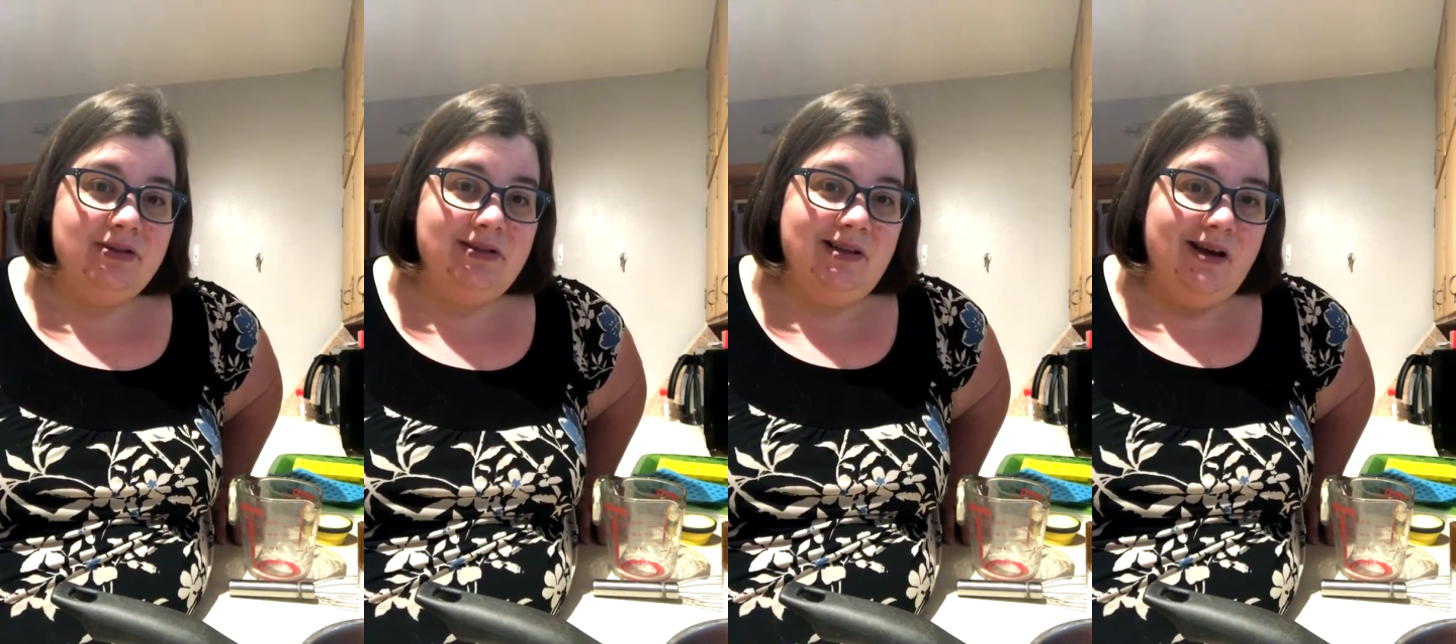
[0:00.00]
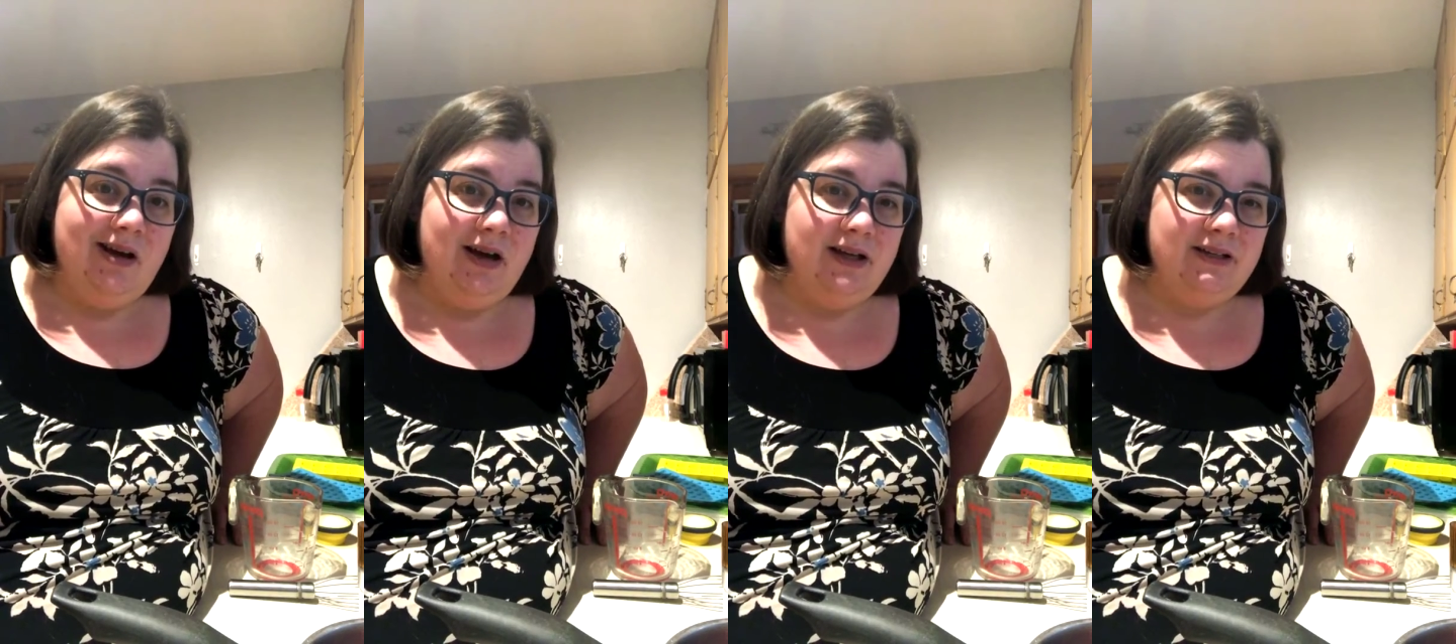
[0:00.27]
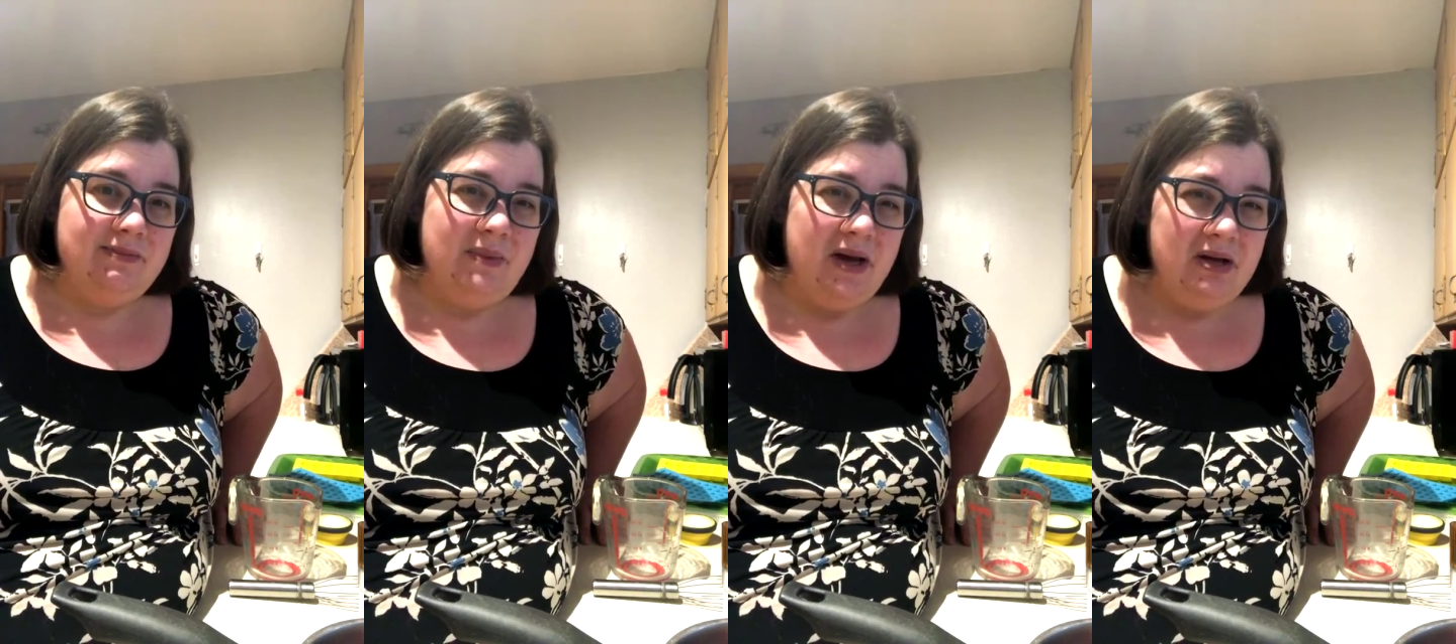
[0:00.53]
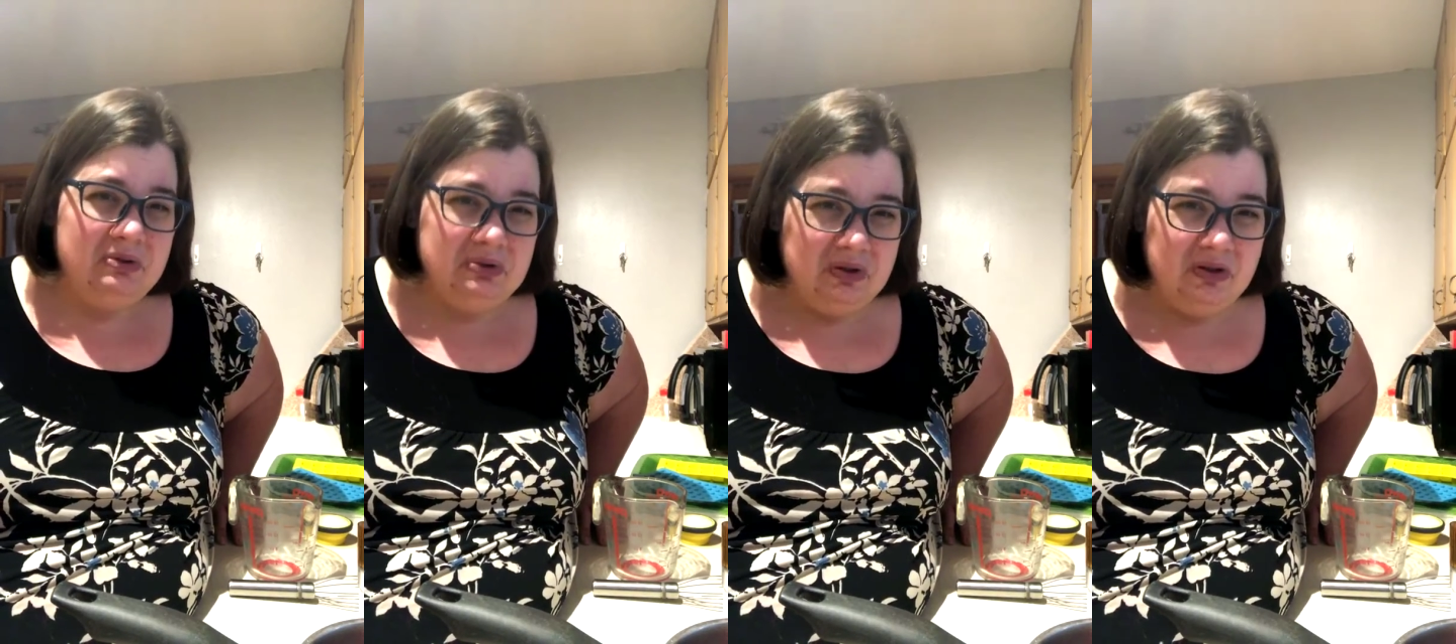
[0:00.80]
not
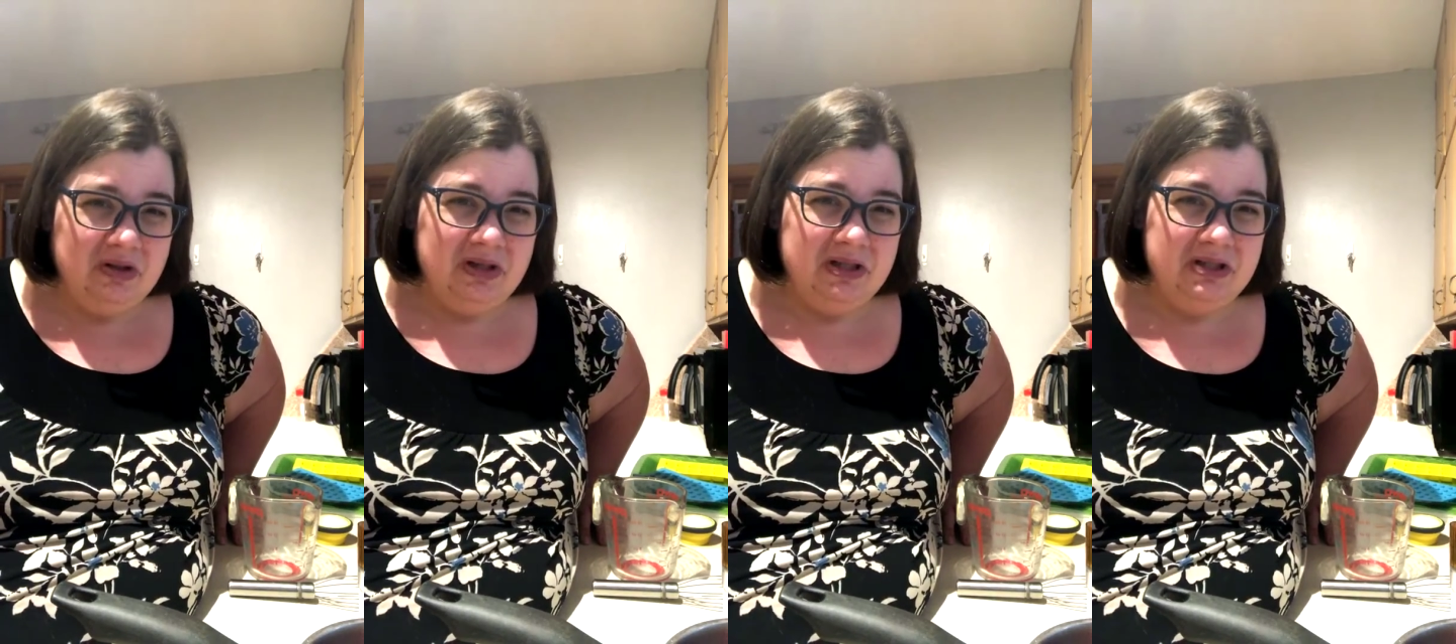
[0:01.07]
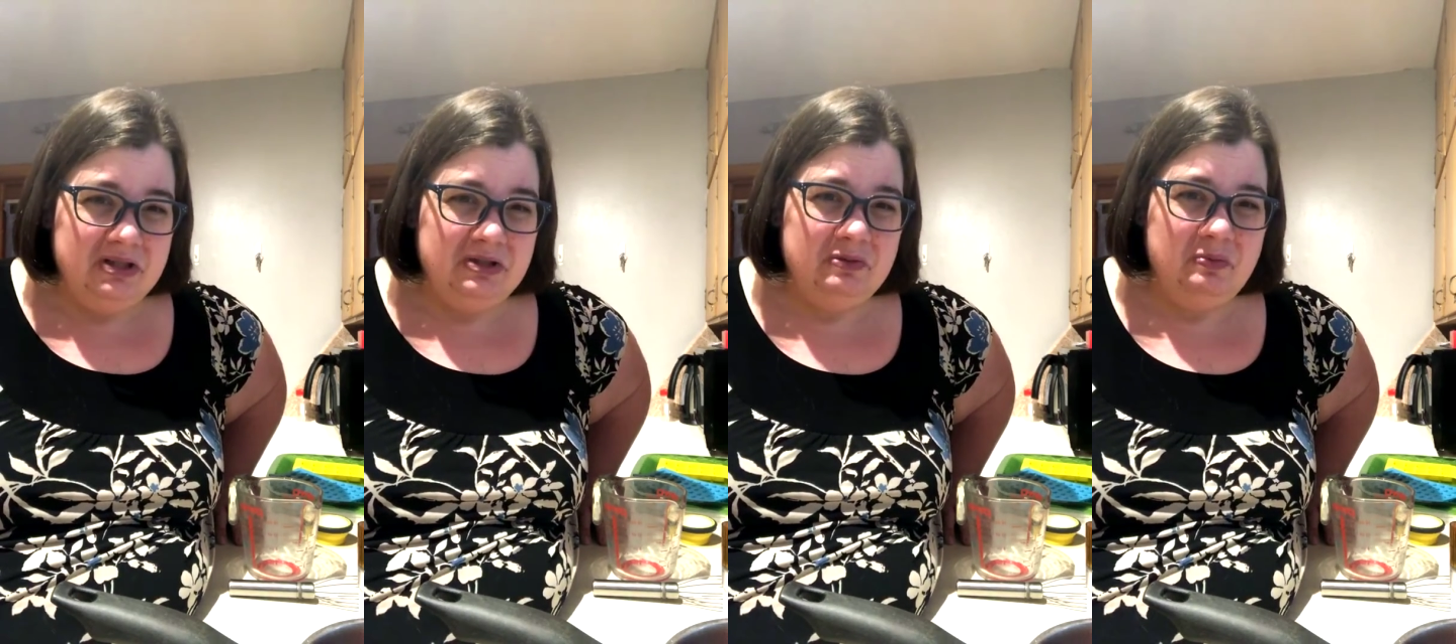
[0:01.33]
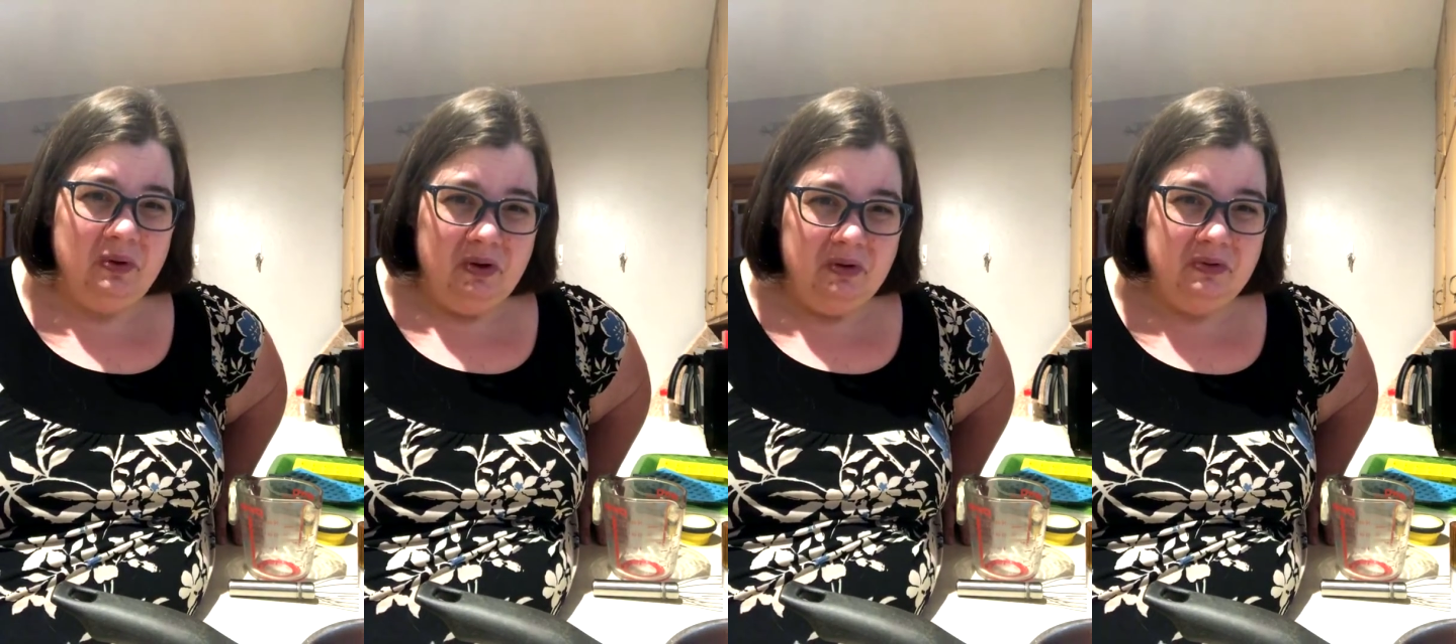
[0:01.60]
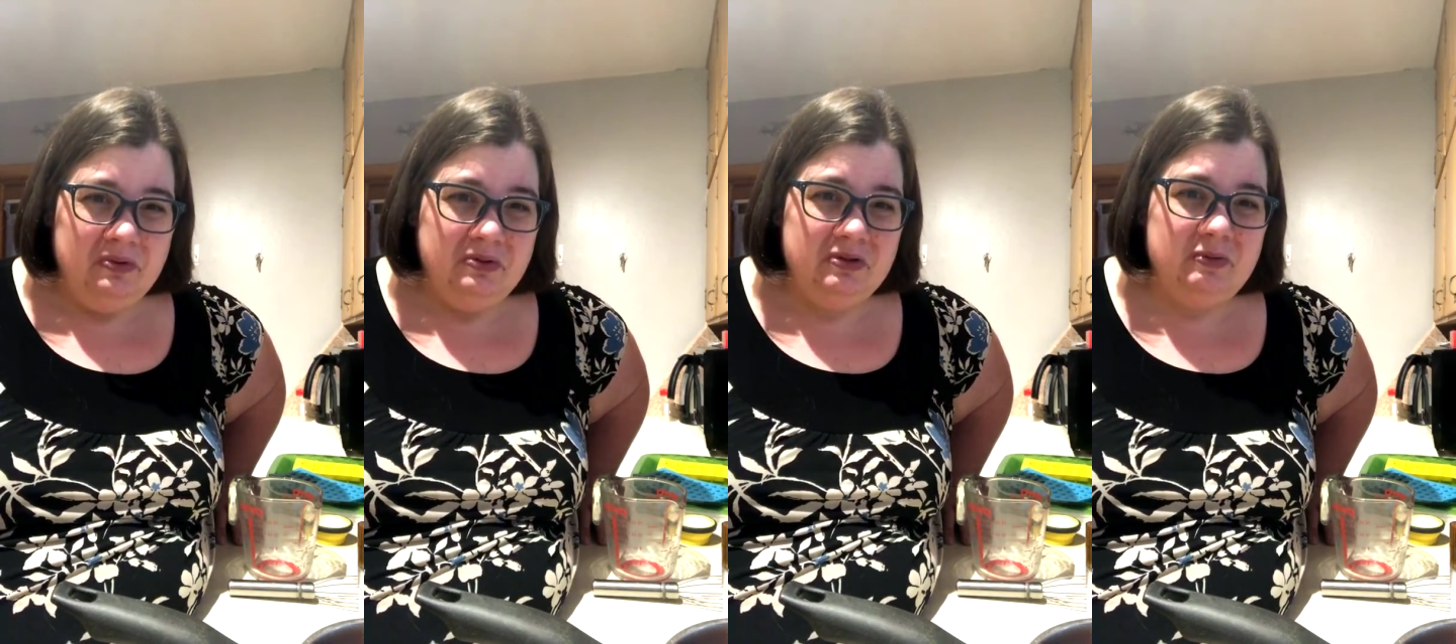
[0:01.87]
malnourished bones,